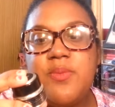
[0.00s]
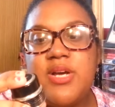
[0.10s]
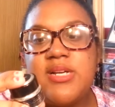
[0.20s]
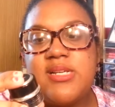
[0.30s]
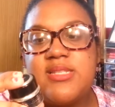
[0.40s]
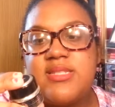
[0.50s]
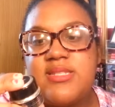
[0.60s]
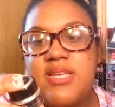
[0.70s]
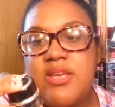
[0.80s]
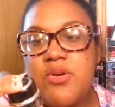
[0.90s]
Mug
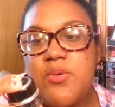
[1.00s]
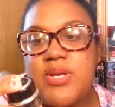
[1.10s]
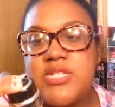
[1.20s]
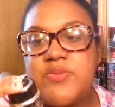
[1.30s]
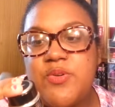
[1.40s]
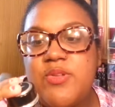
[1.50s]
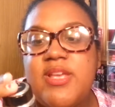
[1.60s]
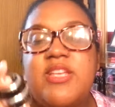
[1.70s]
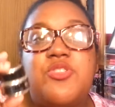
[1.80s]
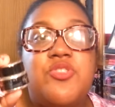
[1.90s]
Tingle
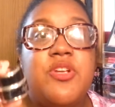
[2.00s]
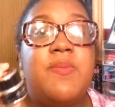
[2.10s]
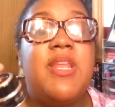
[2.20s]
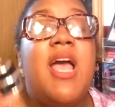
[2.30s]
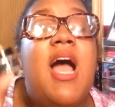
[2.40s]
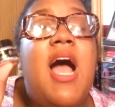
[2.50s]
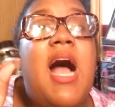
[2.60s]
Exfoliate Treatment.